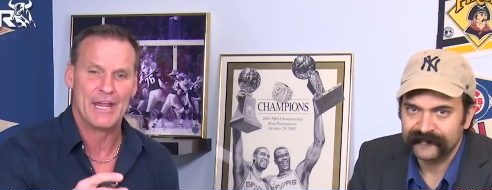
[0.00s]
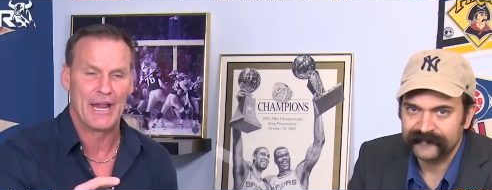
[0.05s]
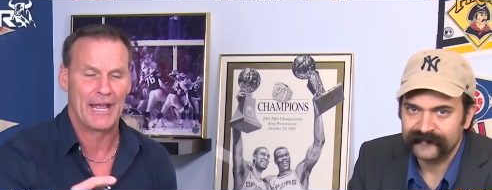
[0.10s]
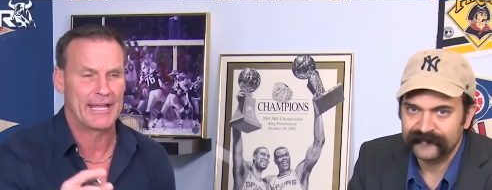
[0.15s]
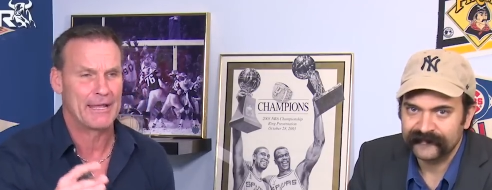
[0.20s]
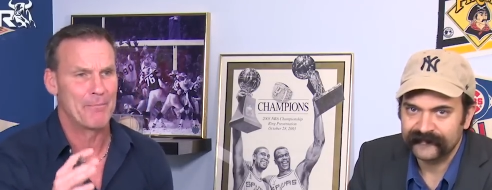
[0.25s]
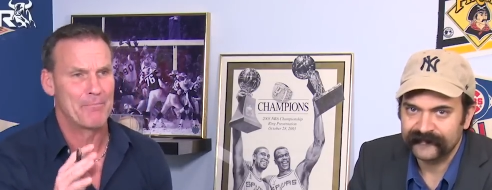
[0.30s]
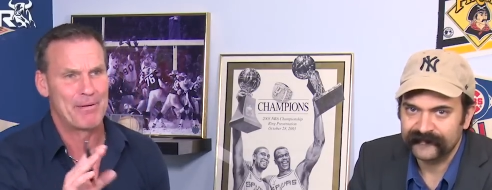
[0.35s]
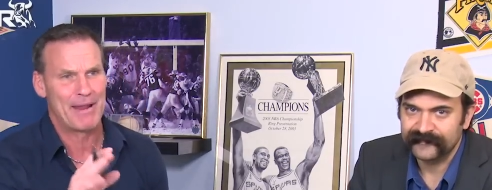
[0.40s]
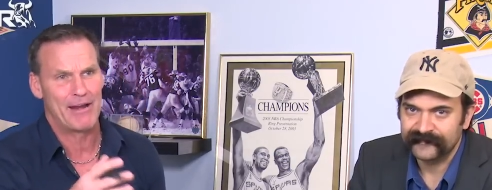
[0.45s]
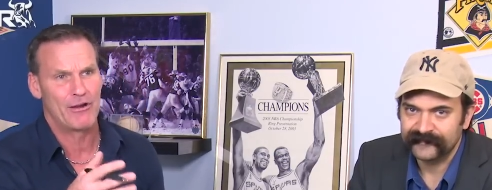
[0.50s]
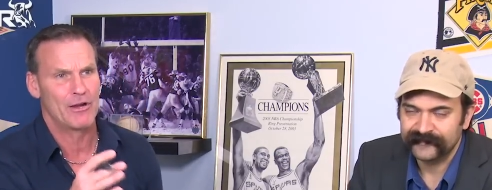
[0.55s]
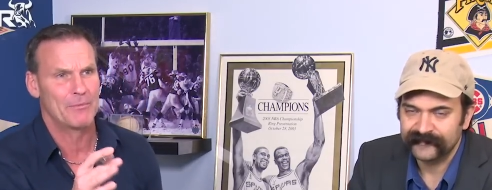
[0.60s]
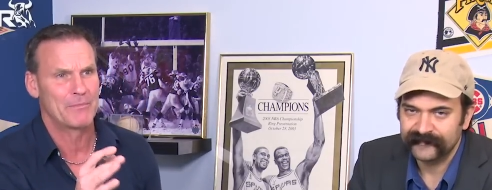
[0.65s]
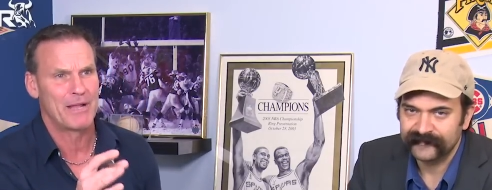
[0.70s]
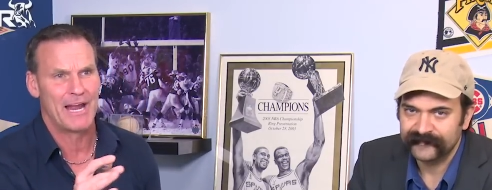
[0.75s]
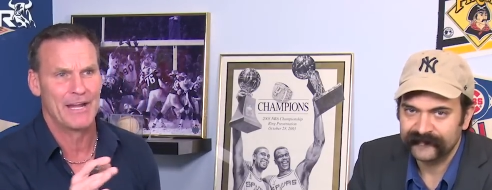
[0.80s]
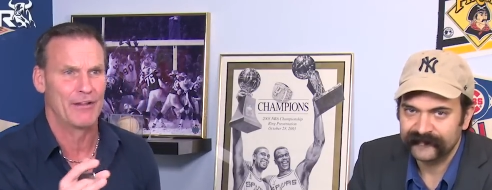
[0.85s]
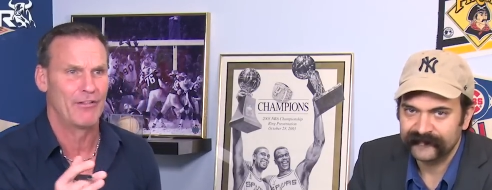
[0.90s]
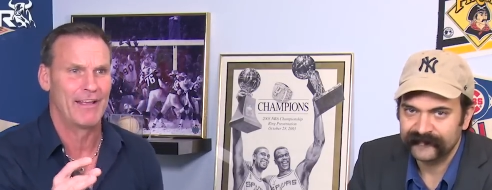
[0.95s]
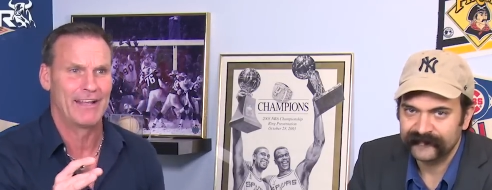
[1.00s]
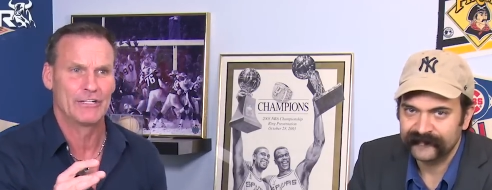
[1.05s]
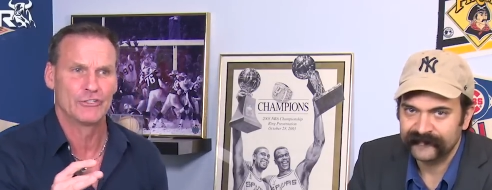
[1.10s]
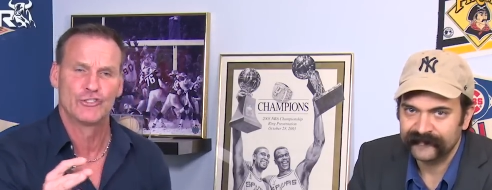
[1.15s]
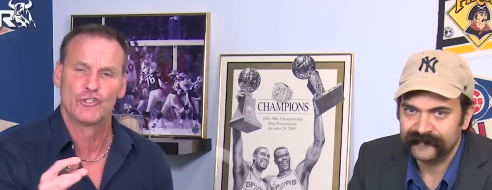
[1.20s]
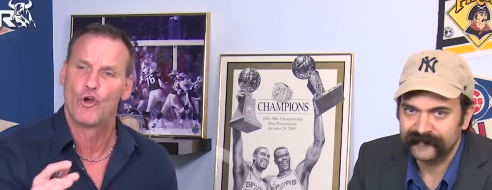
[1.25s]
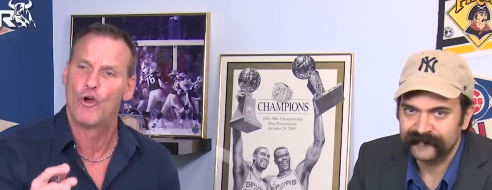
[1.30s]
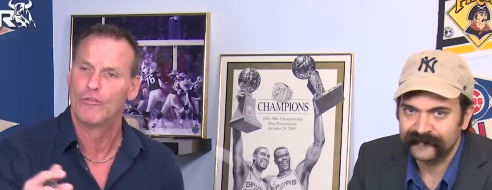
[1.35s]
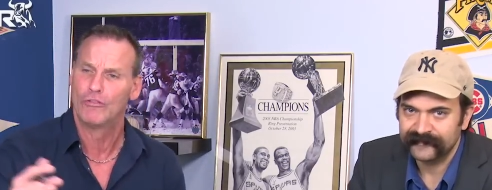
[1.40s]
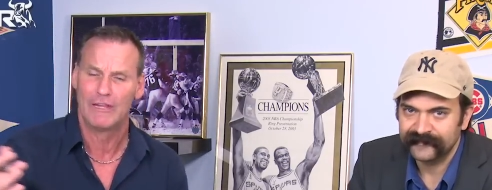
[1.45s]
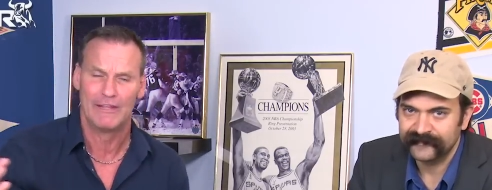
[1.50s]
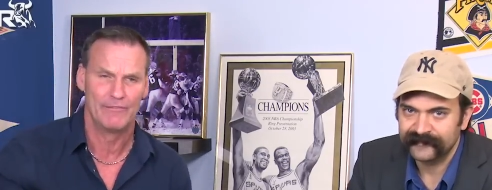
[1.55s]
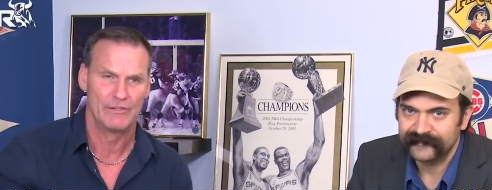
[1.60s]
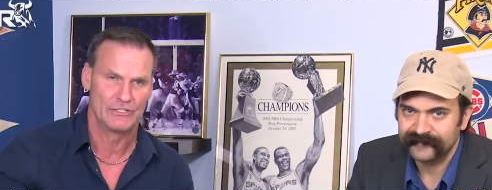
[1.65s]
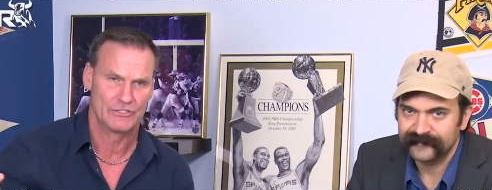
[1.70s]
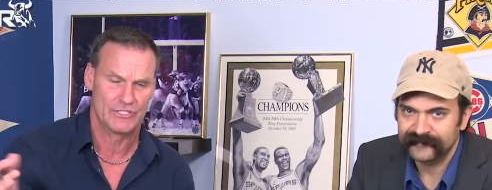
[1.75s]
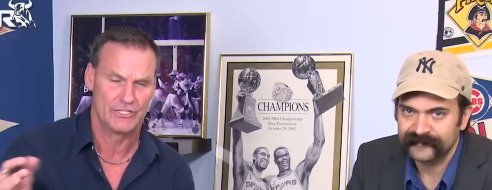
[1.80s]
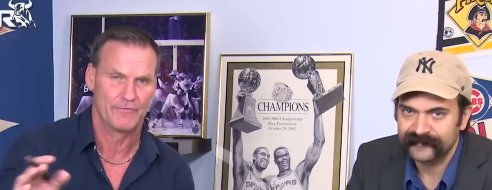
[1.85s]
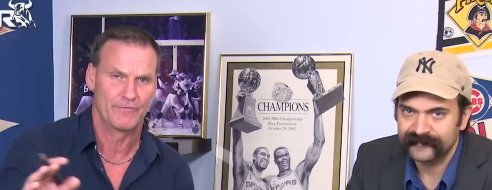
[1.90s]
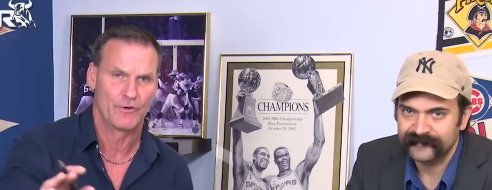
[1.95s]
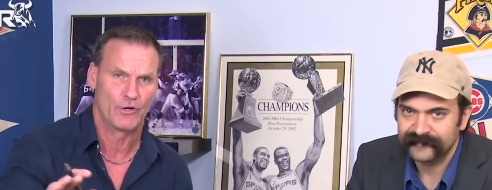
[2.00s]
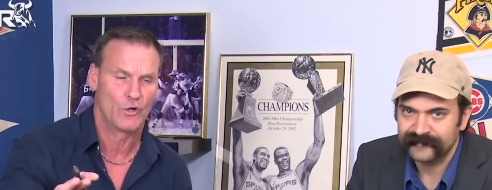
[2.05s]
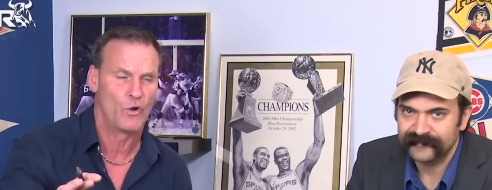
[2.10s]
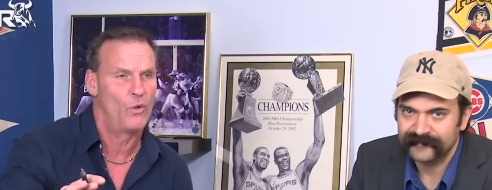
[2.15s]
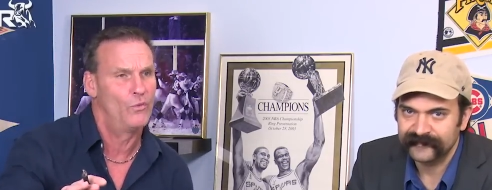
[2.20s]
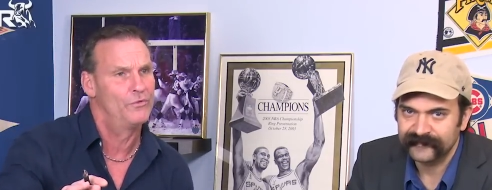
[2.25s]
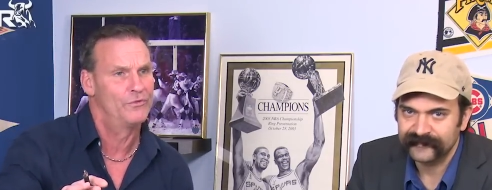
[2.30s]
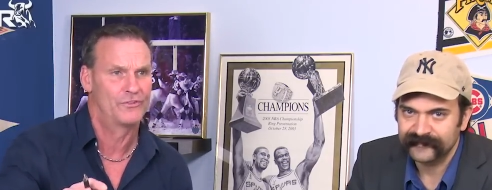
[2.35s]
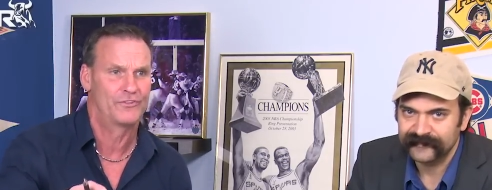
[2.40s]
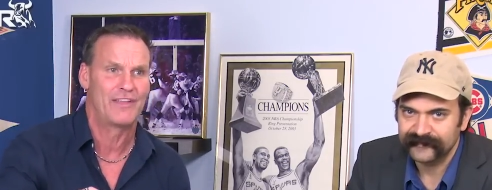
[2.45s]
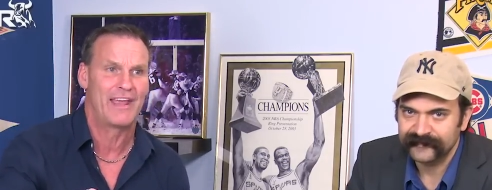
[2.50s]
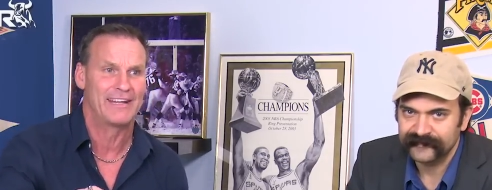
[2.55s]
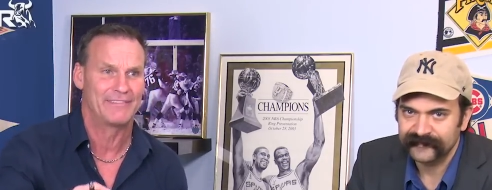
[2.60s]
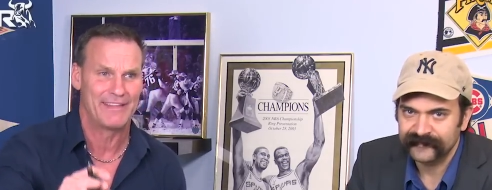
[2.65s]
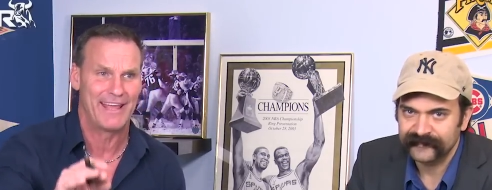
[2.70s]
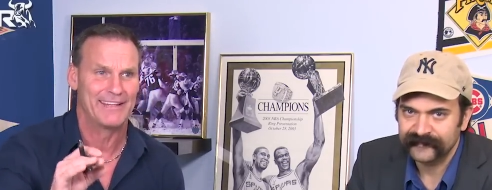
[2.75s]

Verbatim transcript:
Speaker 1: and I compare him kind of like a Sean Livingston for Golden State,